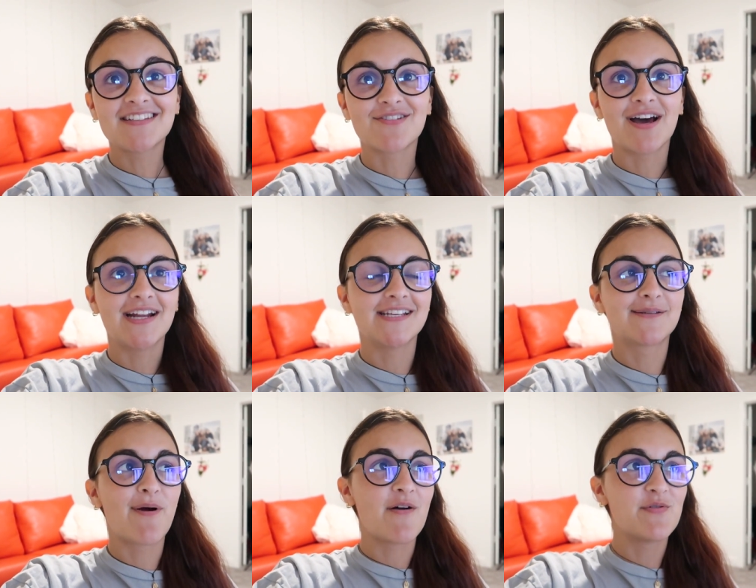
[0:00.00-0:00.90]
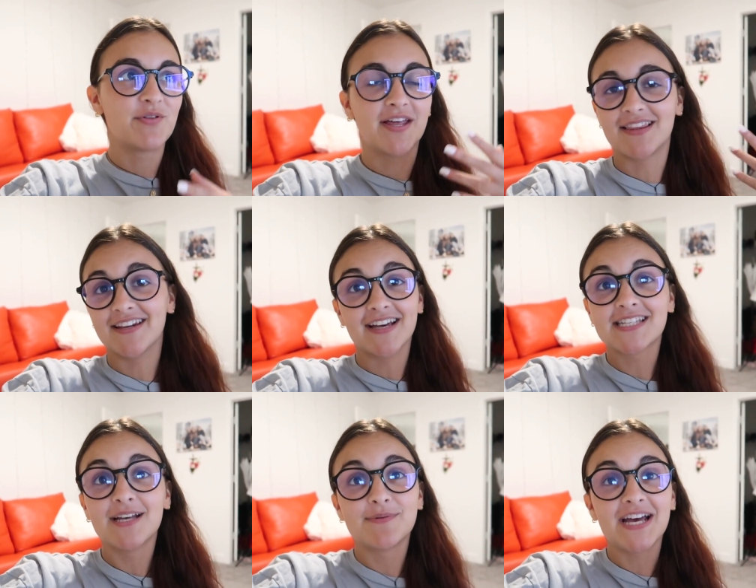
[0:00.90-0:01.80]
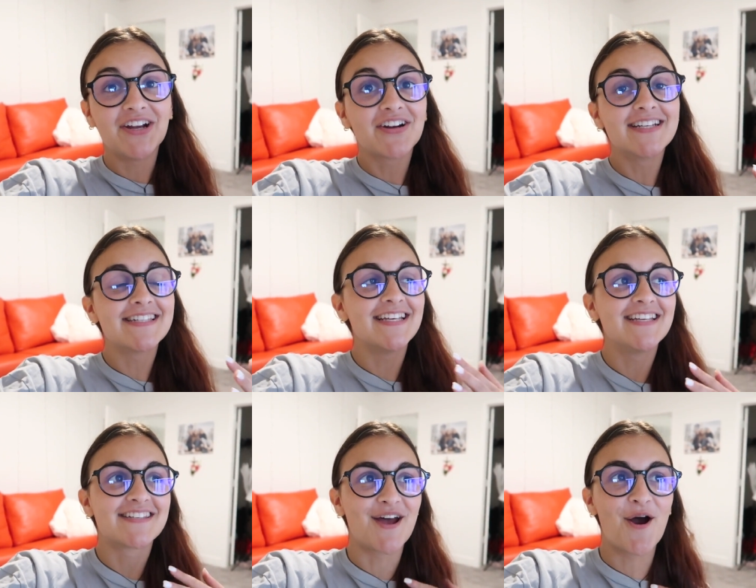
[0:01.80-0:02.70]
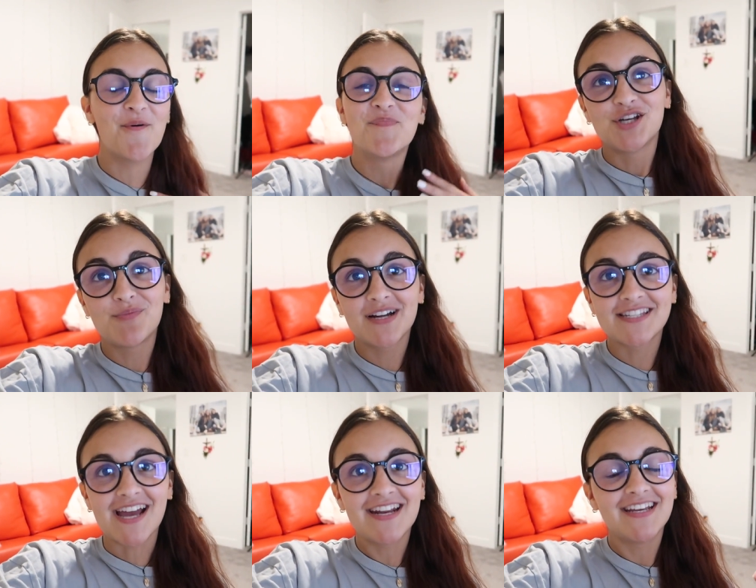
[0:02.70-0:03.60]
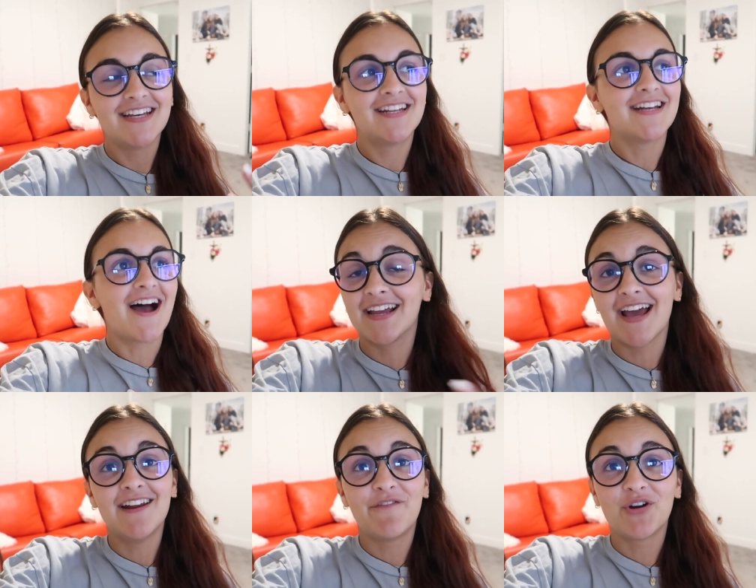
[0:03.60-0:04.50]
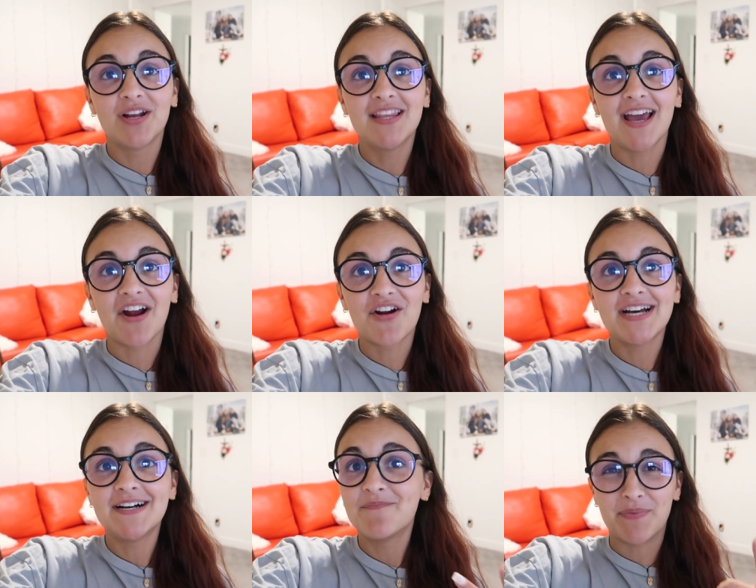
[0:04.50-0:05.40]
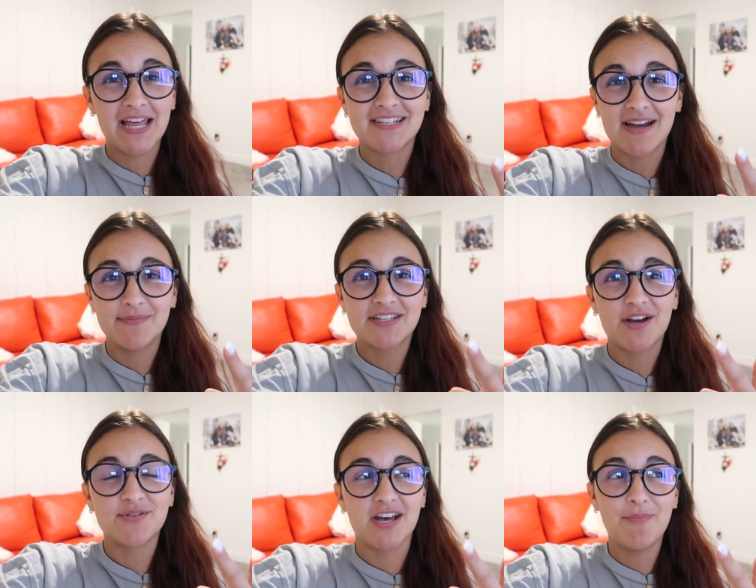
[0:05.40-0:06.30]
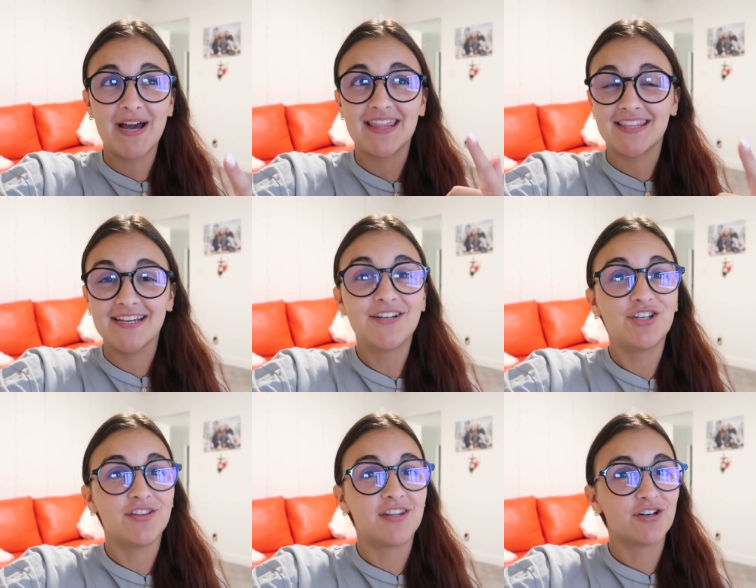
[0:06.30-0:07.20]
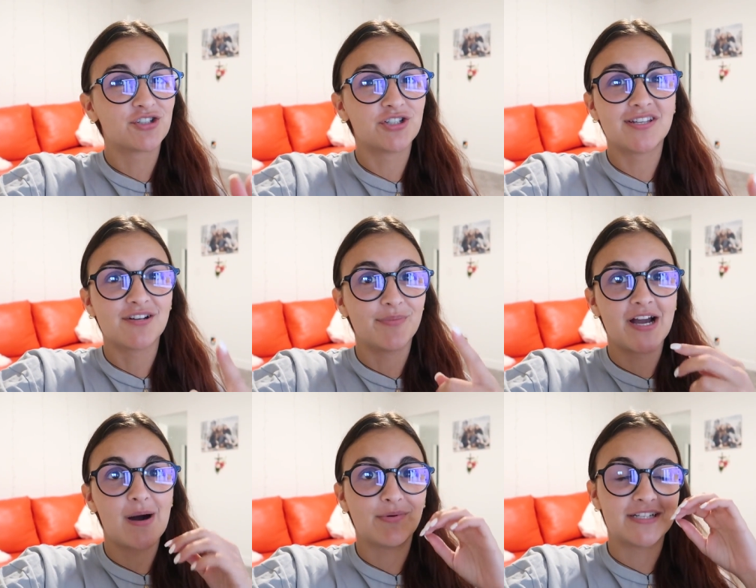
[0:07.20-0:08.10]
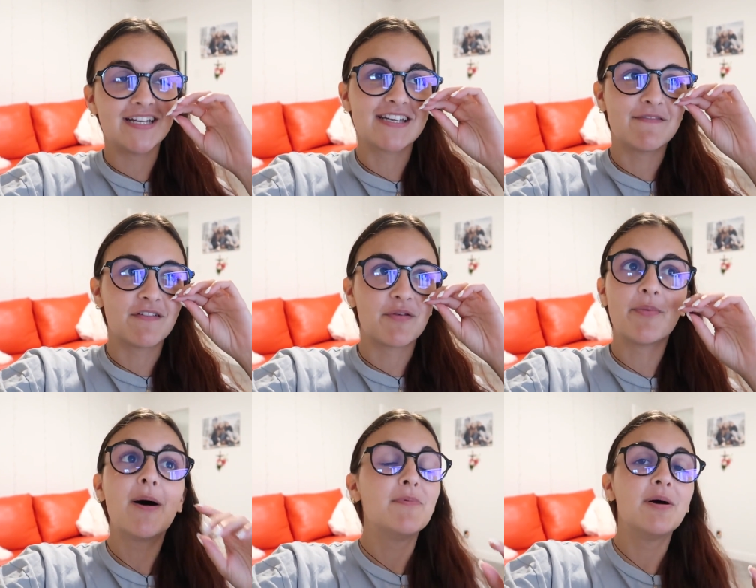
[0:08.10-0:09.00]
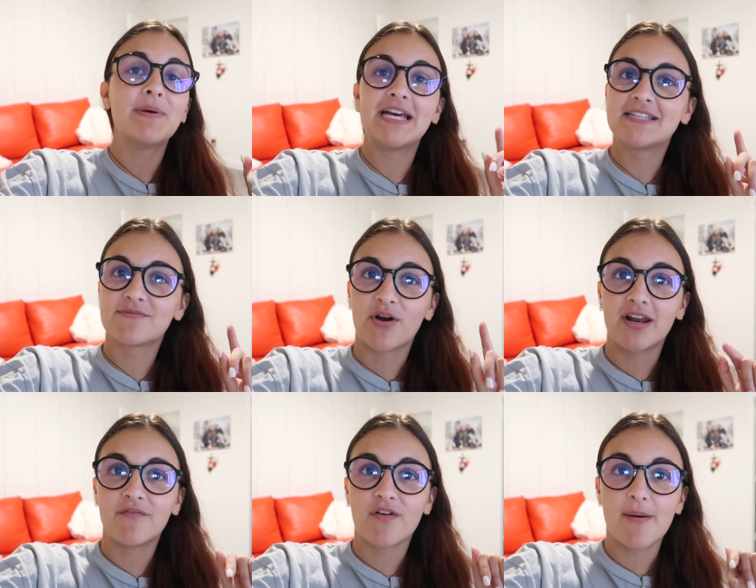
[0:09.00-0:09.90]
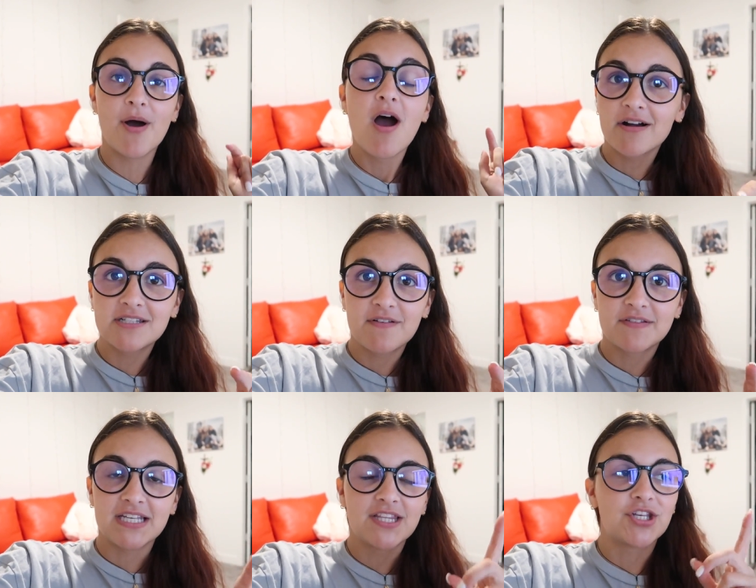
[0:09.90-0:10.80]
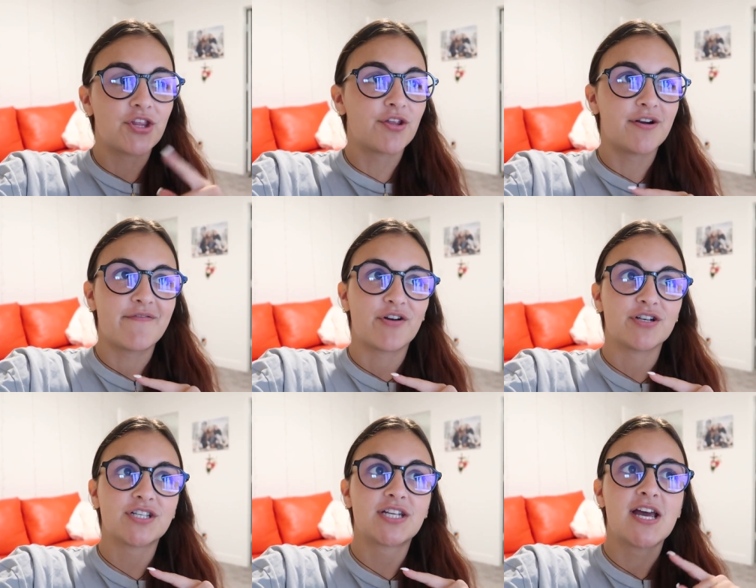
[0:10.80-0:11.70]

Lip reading: So that is probably with like the next clips that you're going to see. So super excited. Again, if you're in the area, by the time this goes up, I think there should still be a couple days left of the pop-up. It's running from August 15th to the 31st.